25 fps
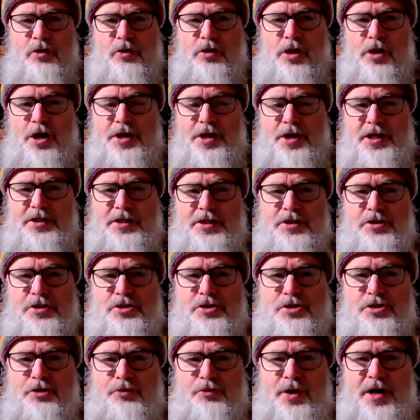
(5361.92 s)
You're learning
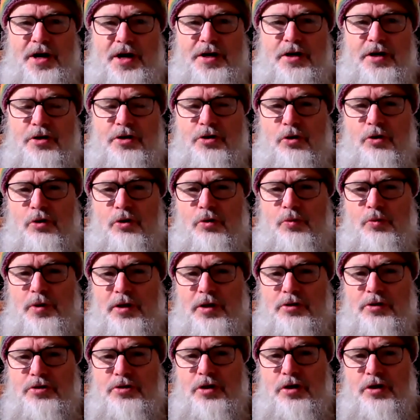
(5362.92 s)
to surrender your
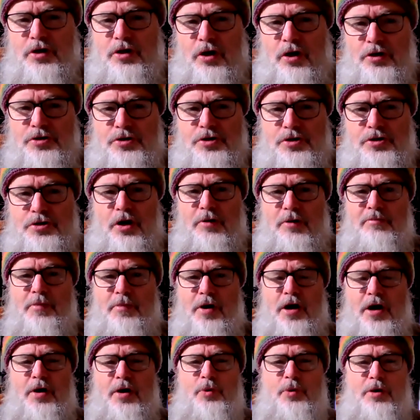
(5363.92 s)
will to God's. Not
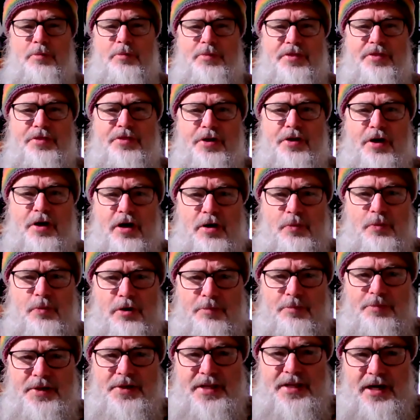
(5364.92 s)
my will, but thy
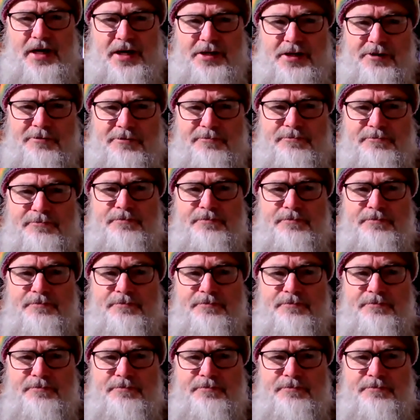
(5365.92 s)
will be done.